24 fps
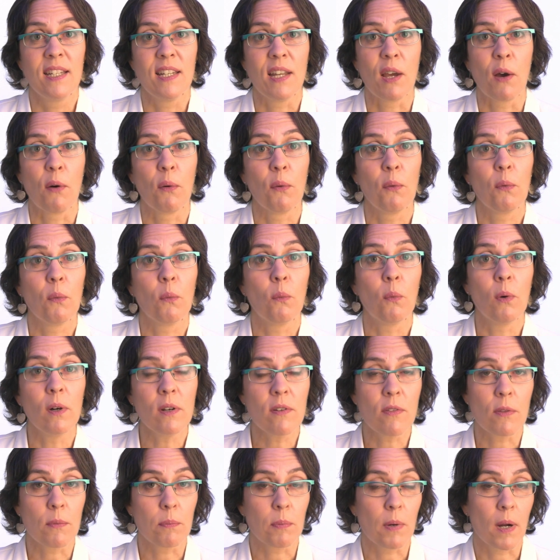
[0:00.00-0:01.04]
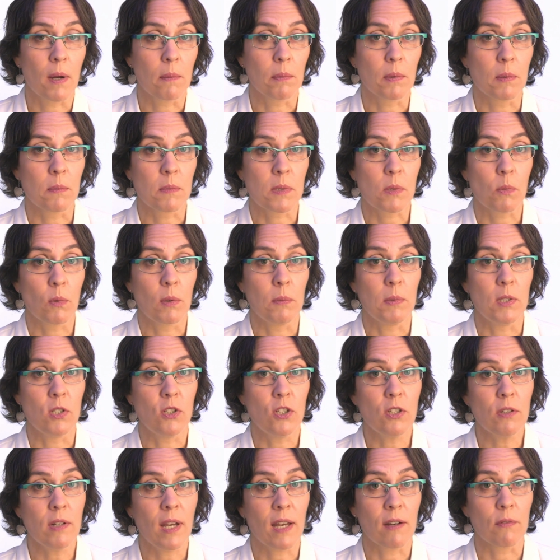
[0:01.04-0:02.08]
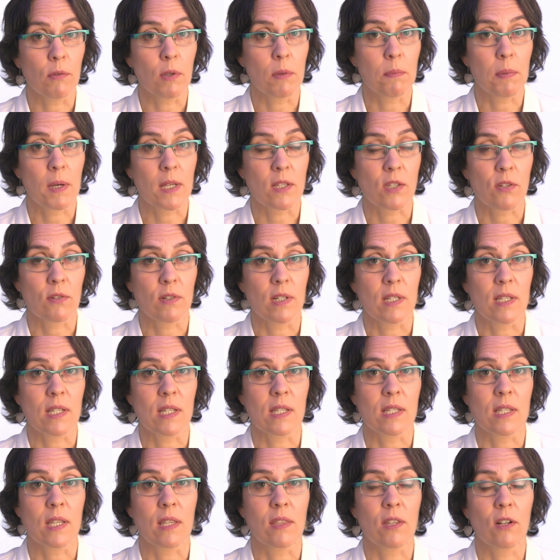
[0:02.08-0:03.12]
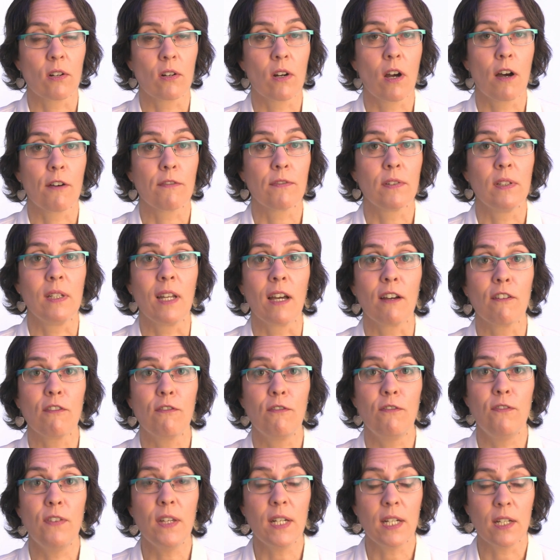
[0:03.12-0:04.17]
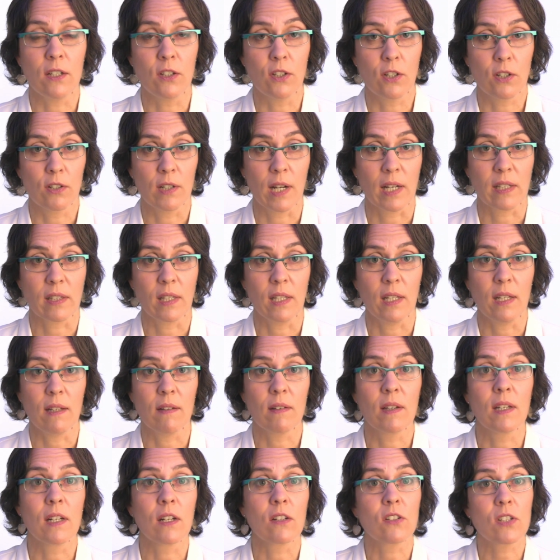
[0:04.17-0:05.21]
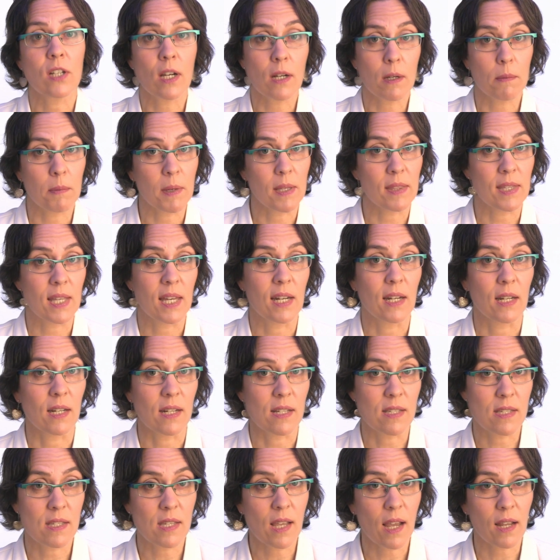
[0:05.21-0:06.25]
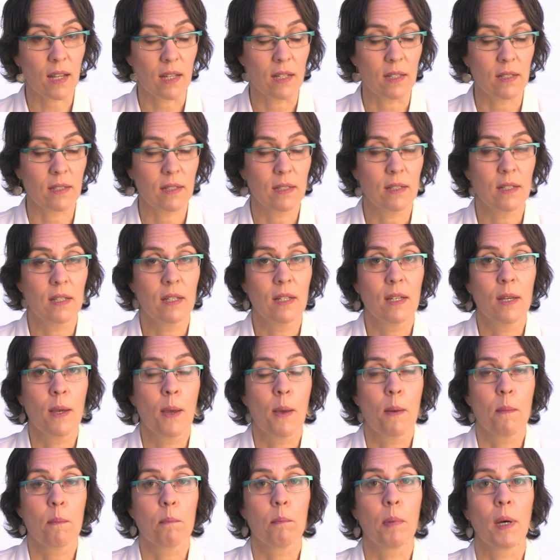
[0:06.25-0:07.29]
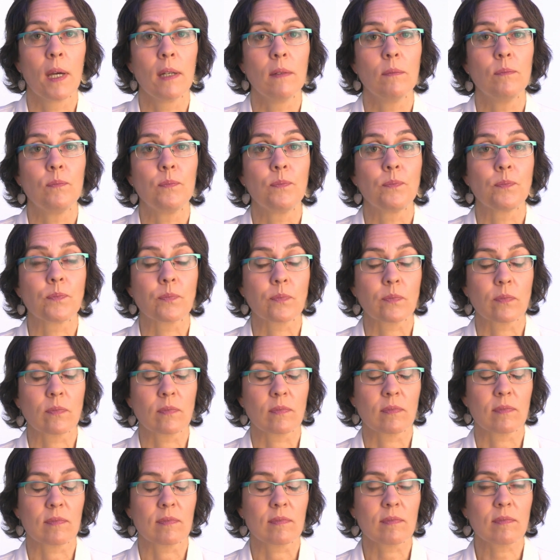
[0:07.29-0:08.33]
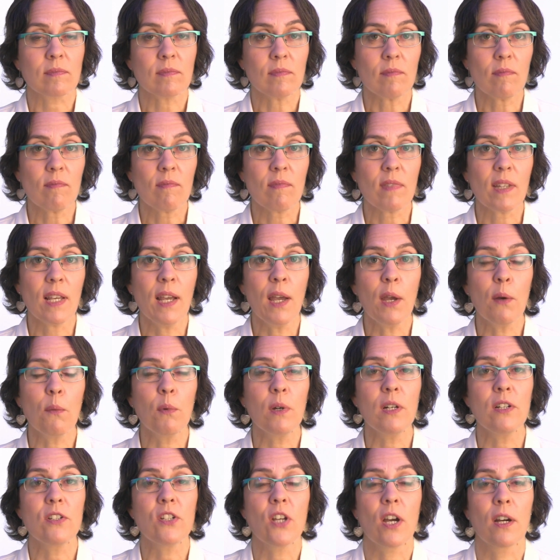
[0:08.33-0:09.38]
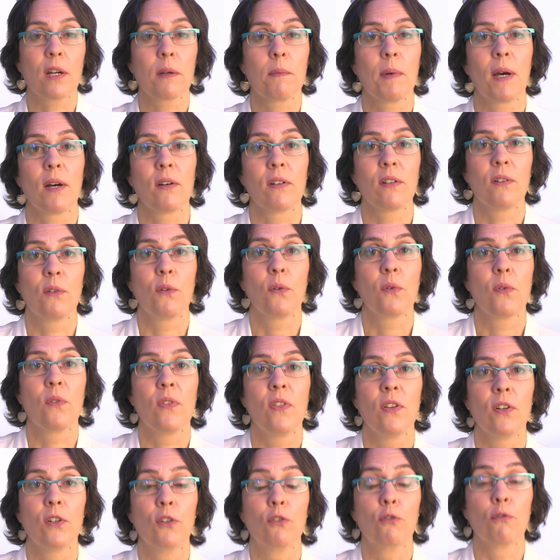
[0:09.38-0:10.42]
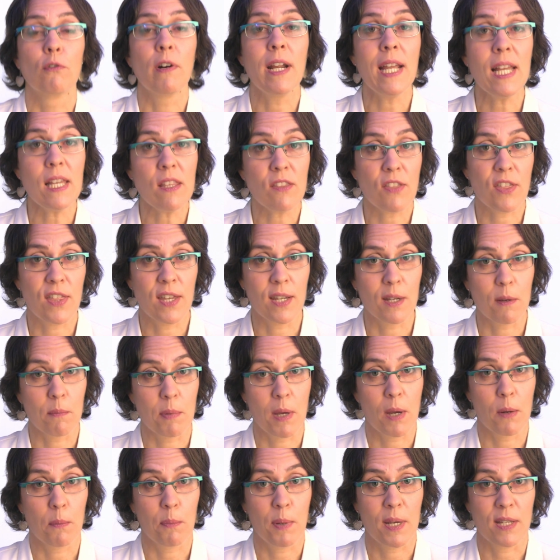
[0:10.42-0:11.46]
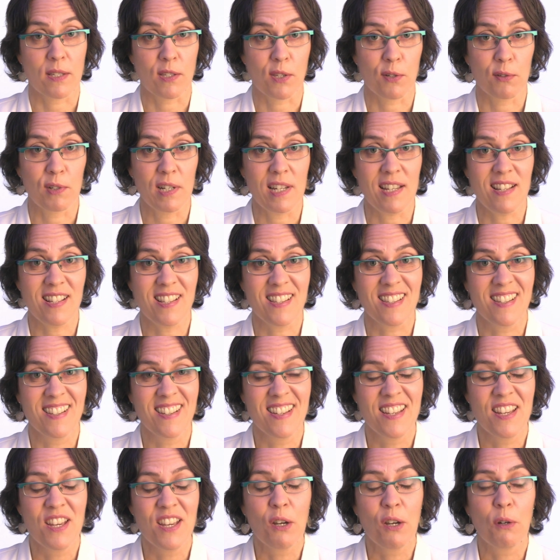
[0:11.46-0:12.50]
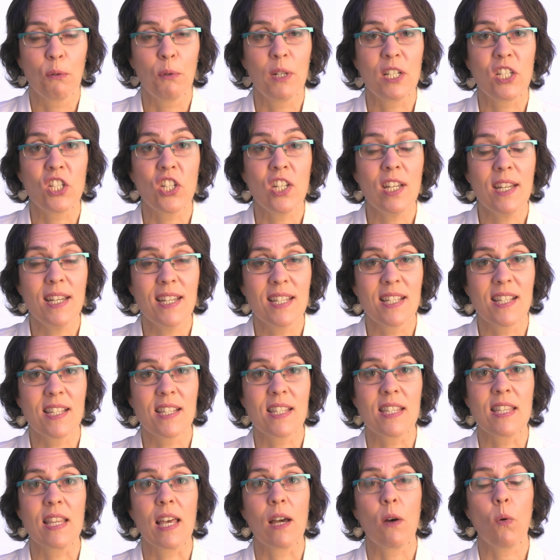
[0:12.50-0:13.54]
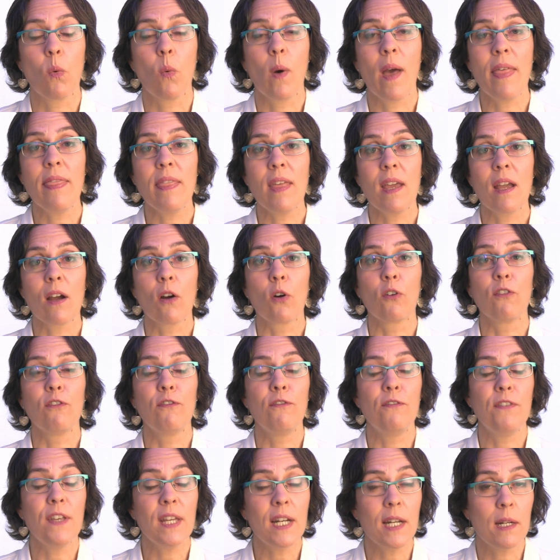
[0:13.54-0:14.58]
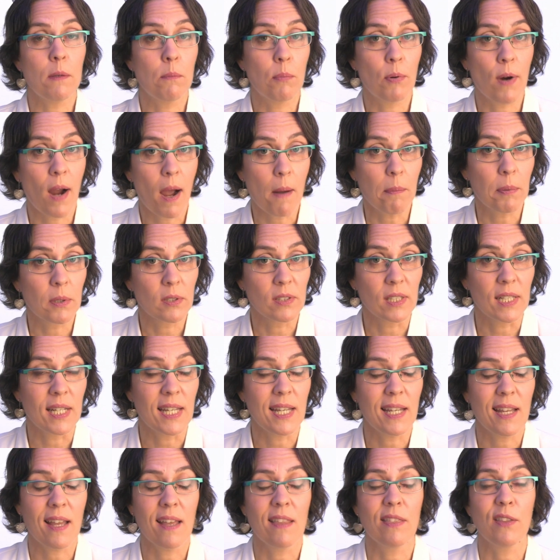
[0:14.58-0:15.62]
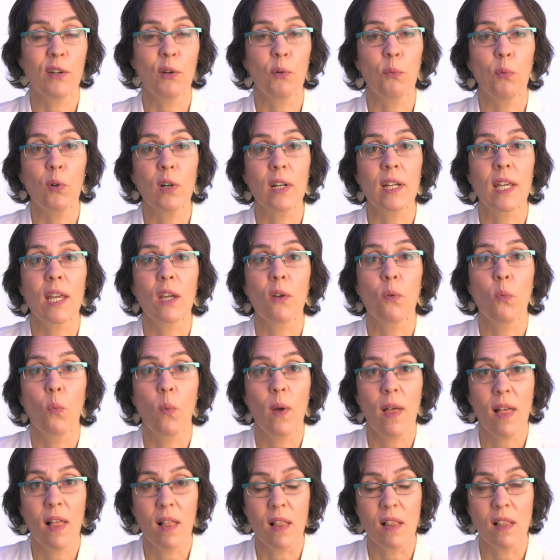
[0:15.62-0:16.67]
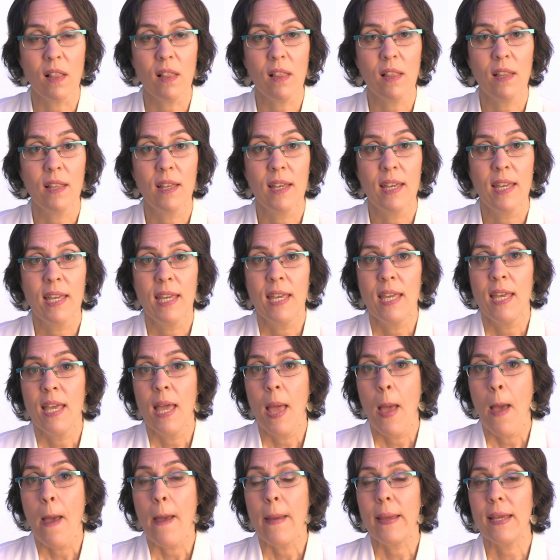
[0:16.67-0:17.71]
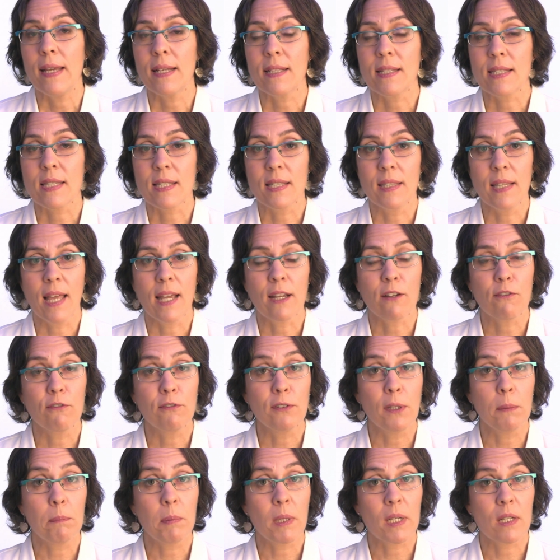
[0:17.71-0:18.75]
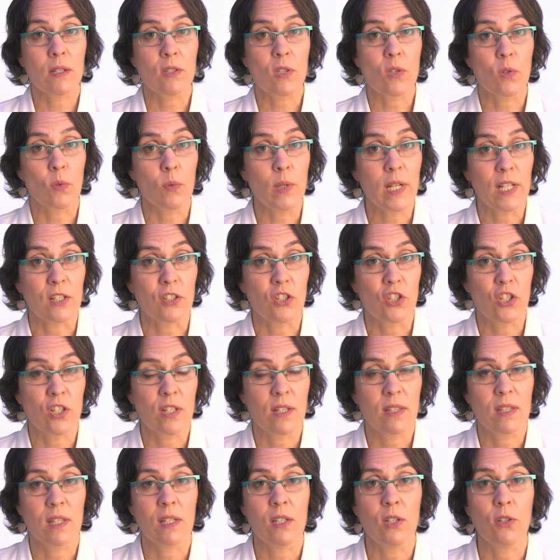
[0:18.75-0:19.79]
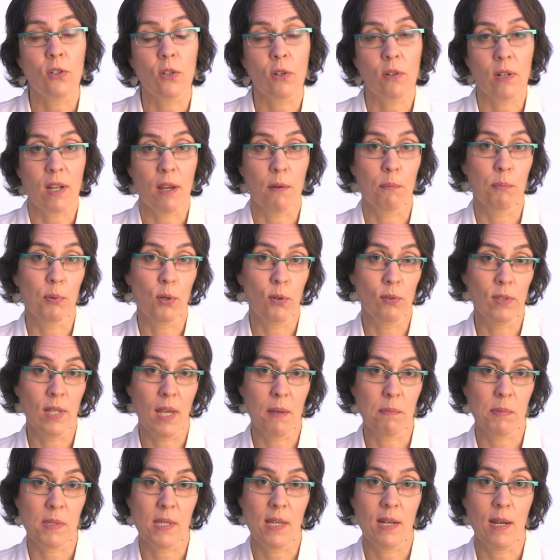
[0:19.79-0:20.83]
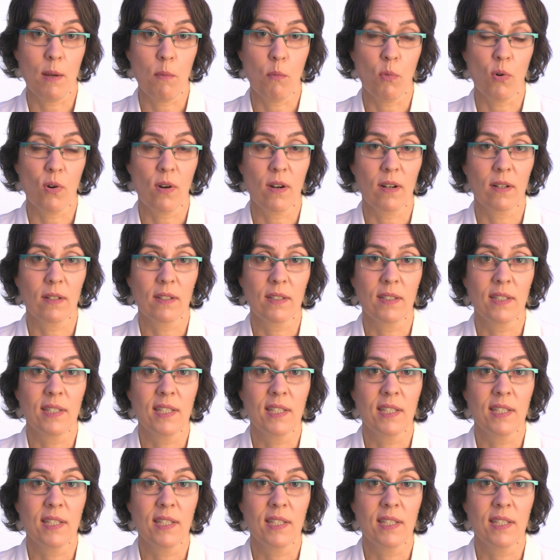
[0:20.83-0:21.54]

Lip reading: Now, one of the problems women do have with pessaries is that they're often not fitted correctly, and I'll talk about that in a second. But I want to talk about the great thing about pessaries, which is that when they are fitted properly and they're working well, it's like flipping a switch that you don't have prolapse anymore.